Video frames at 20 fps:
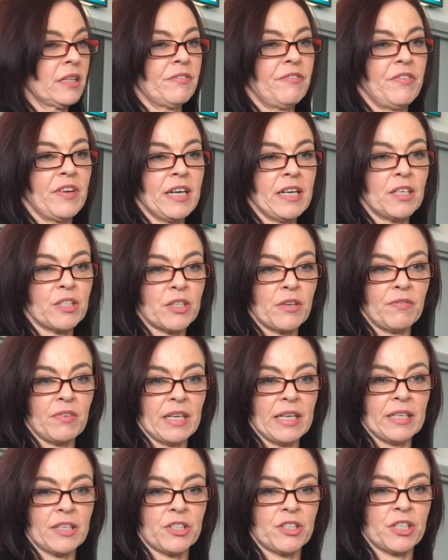the failures of
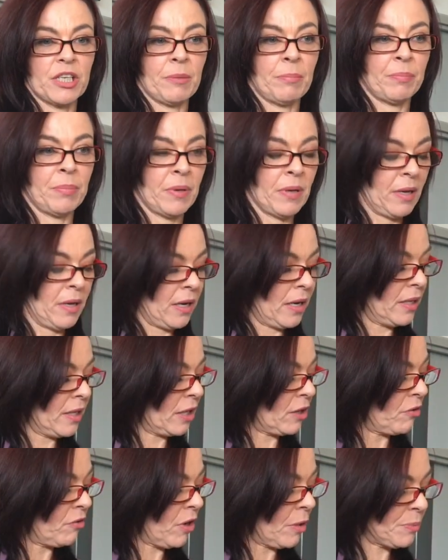leadership, and the
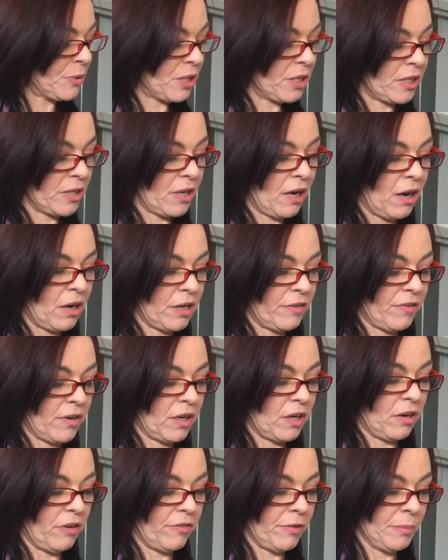corruption at the heart of
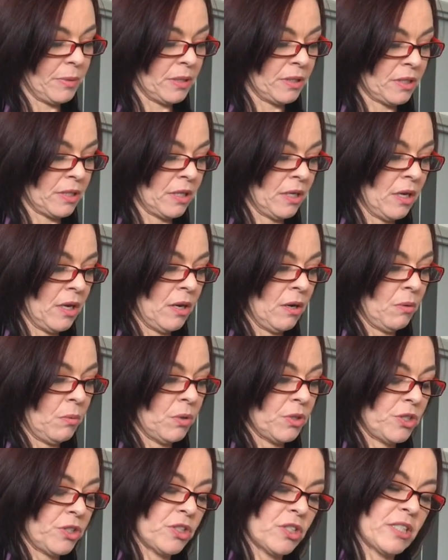our government
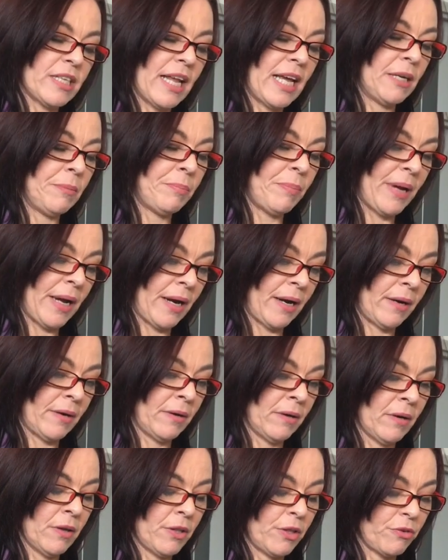was just laid
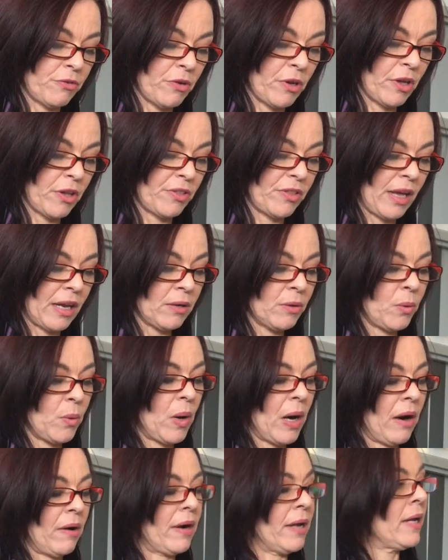bare throughout that
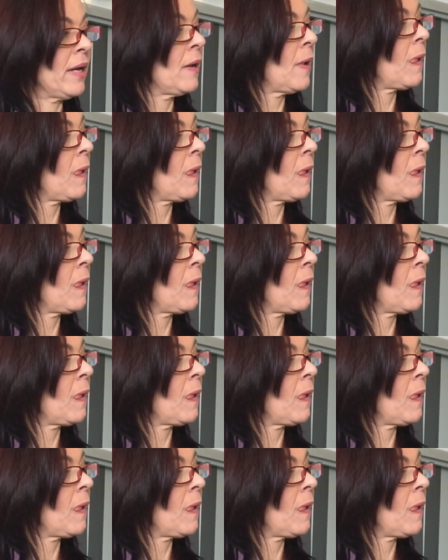inquiry,